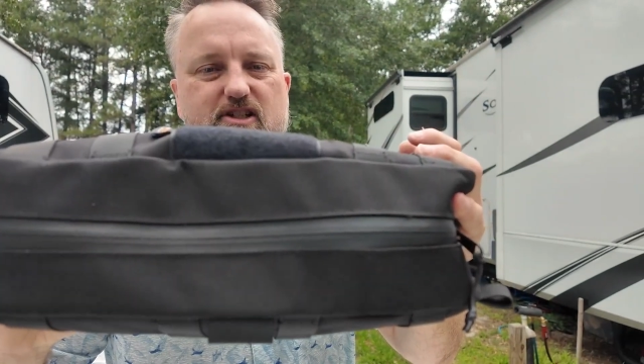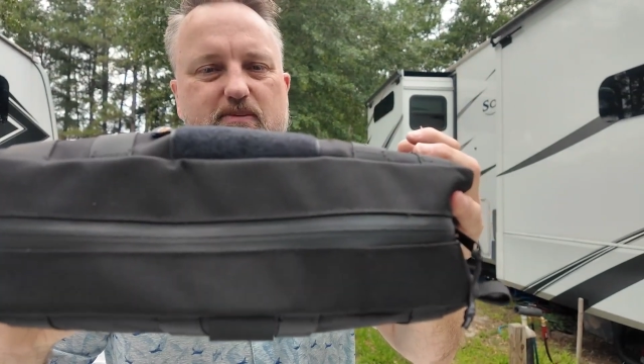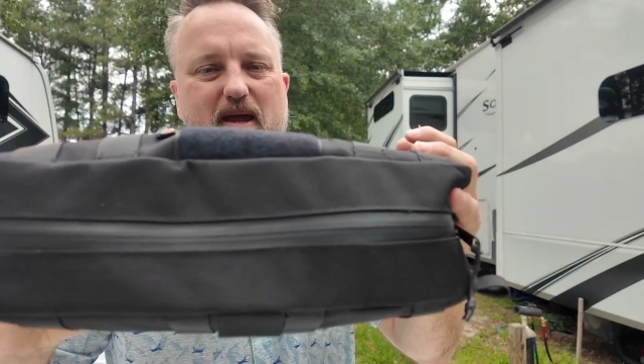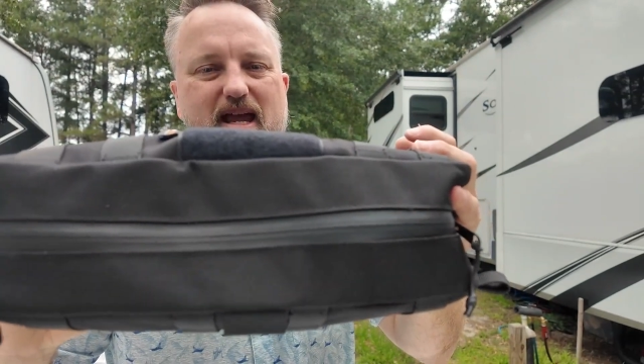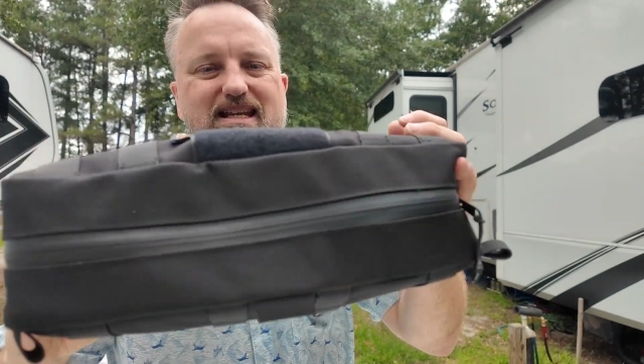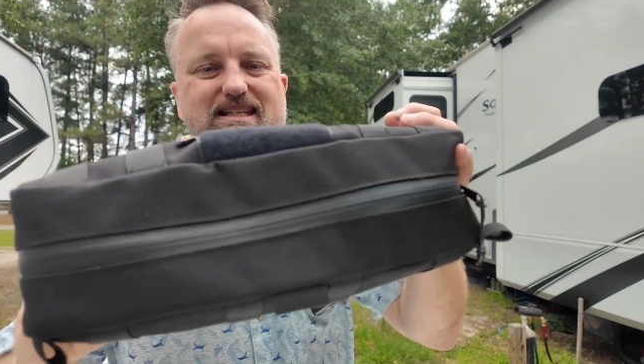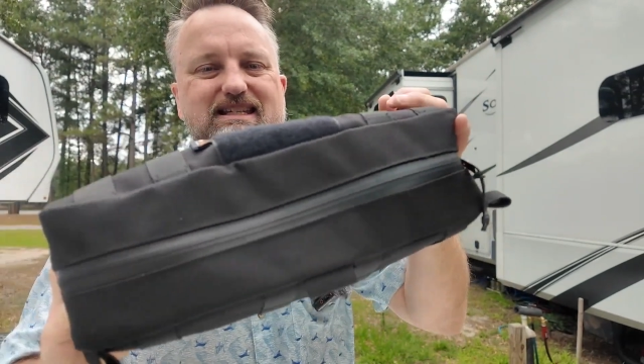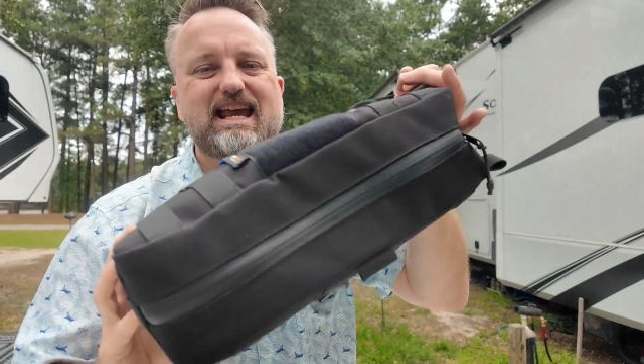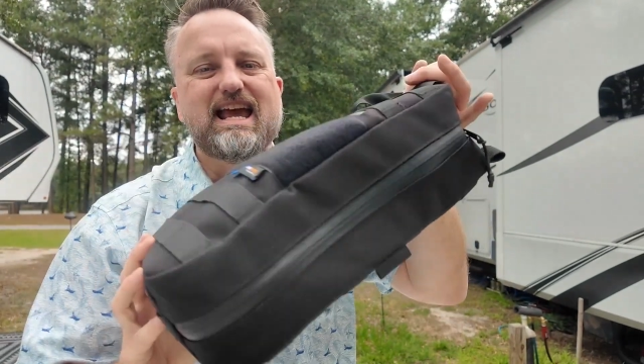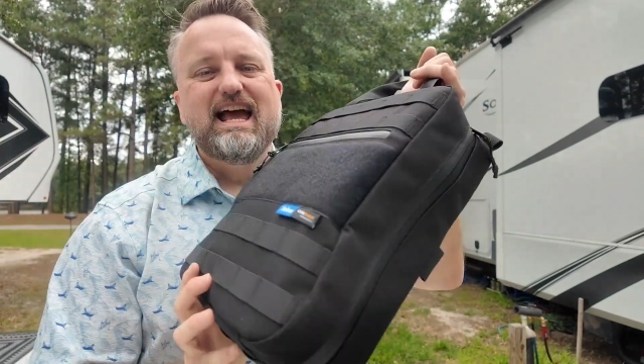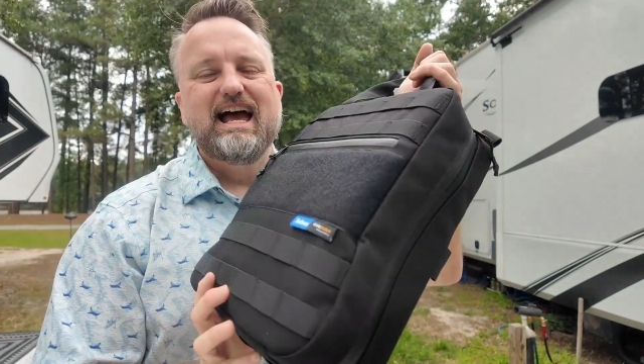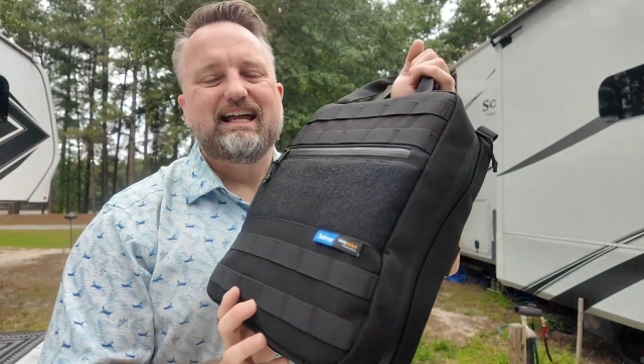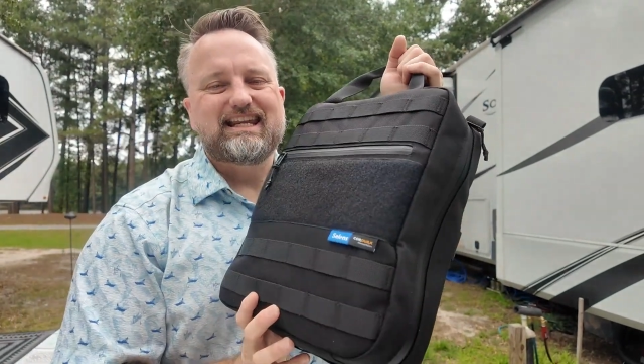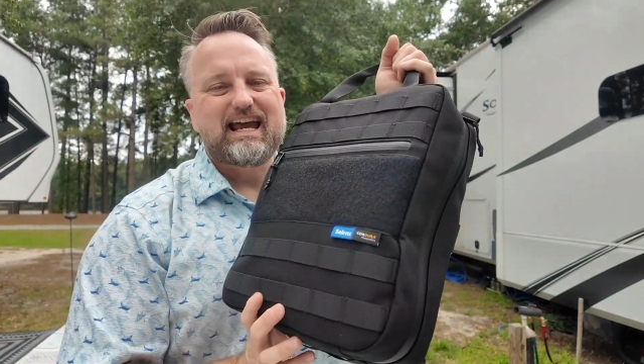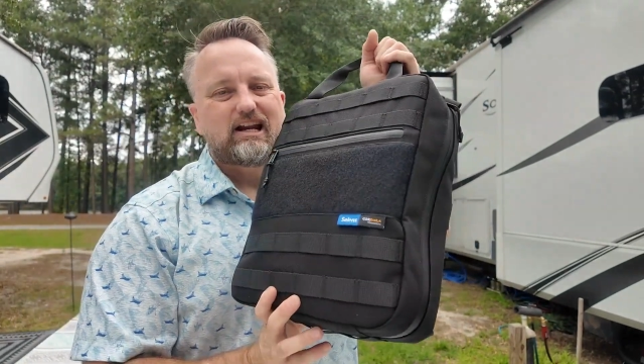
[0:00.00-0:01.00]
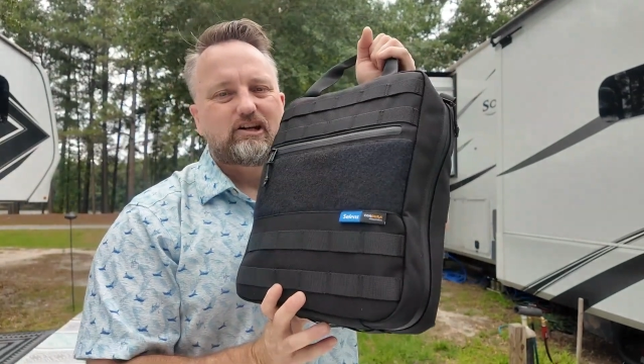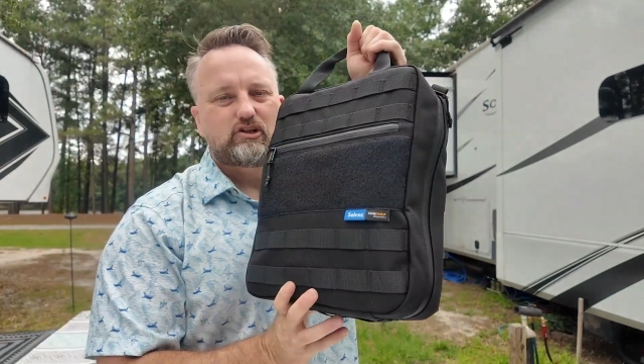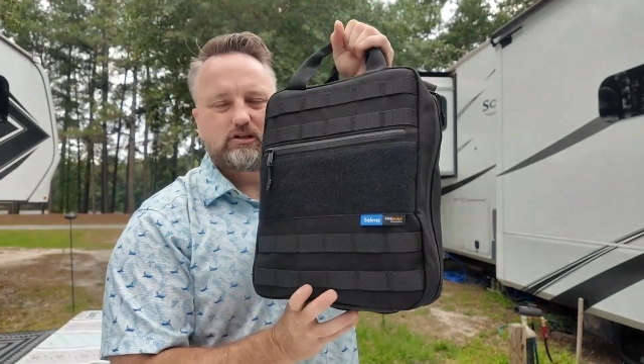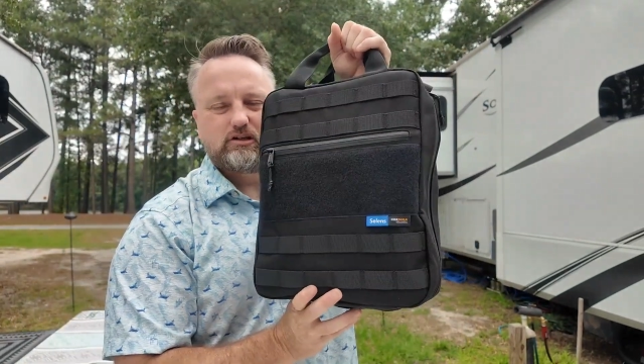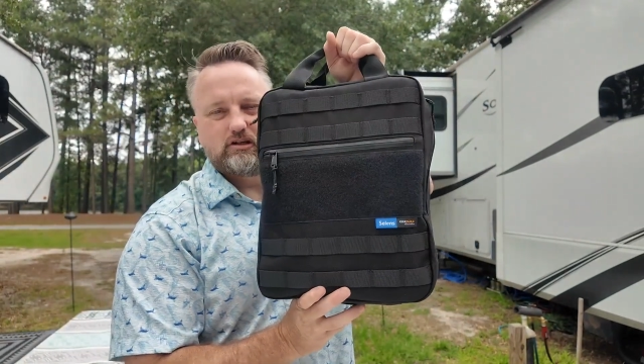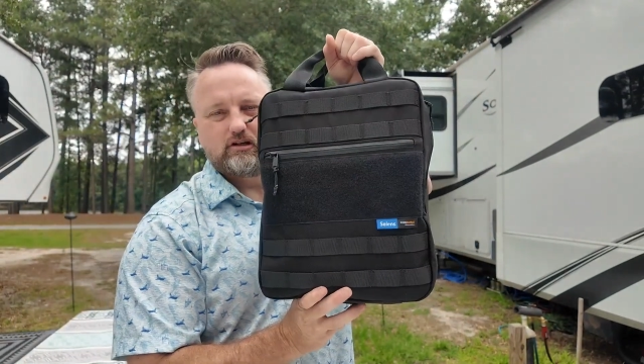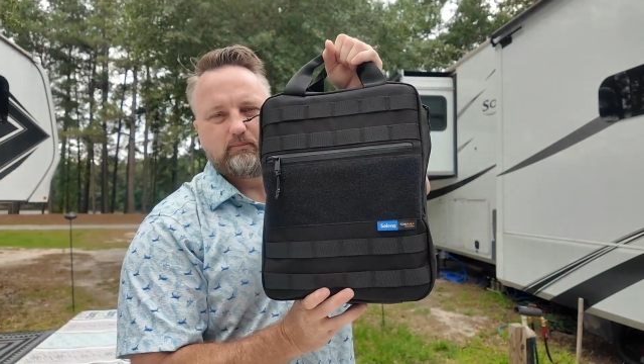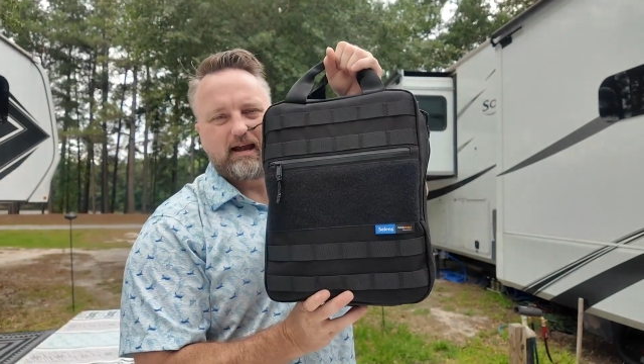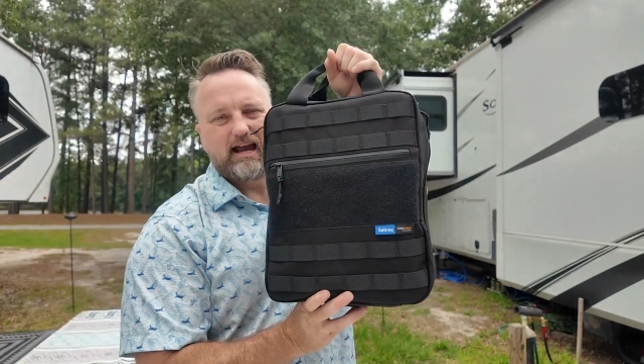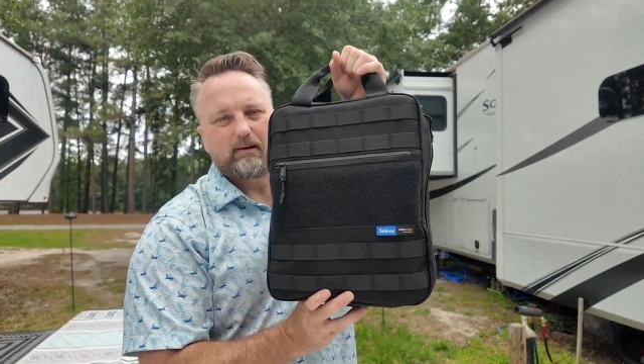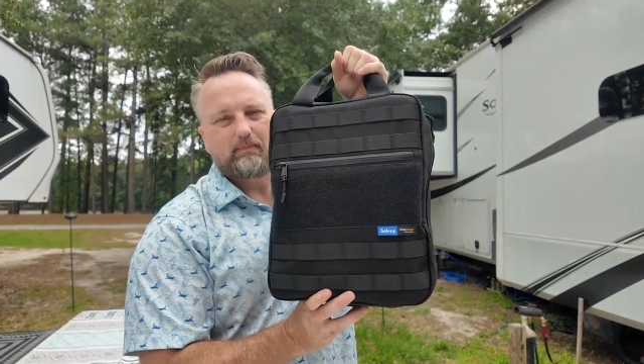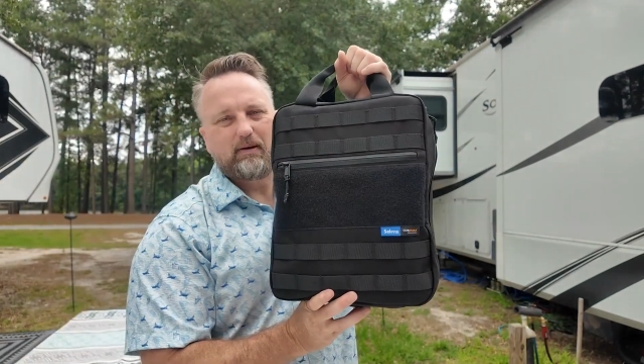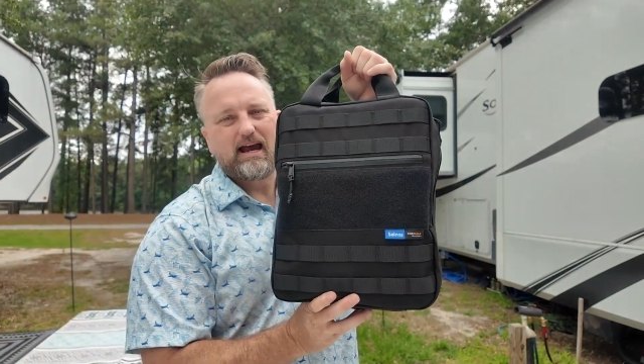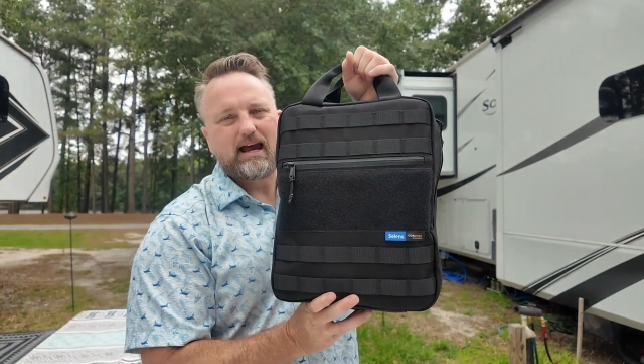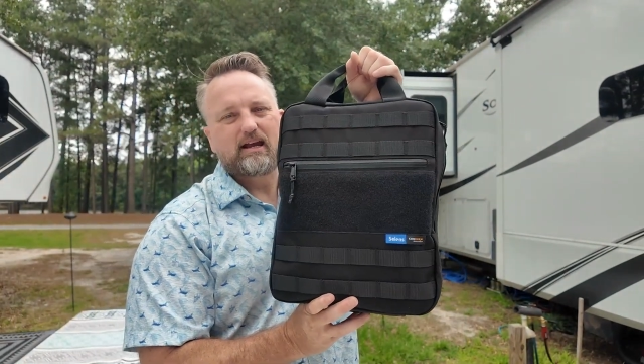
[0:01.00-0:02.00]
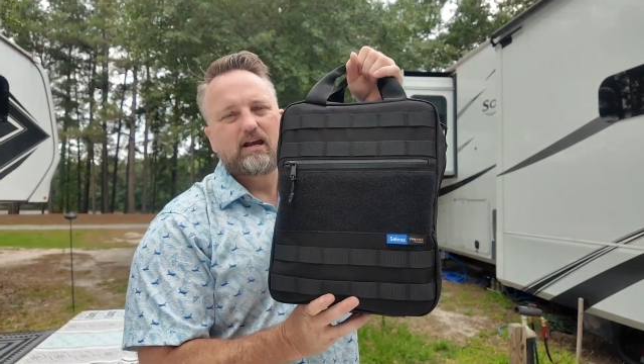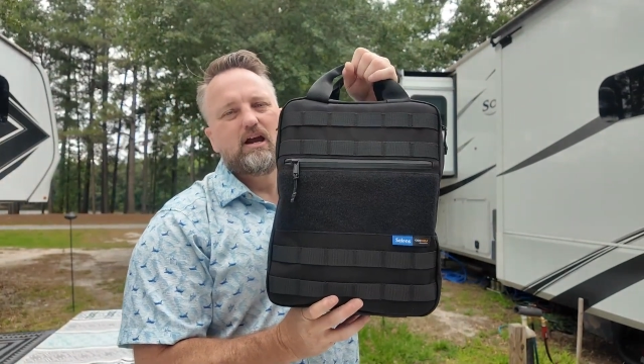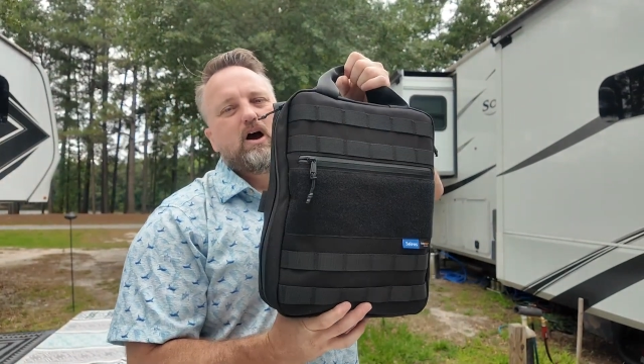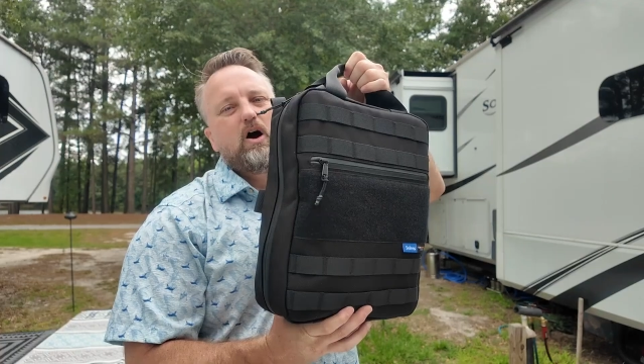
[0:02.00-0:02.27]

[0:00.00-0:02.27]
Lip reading: space, attach it to your backpack,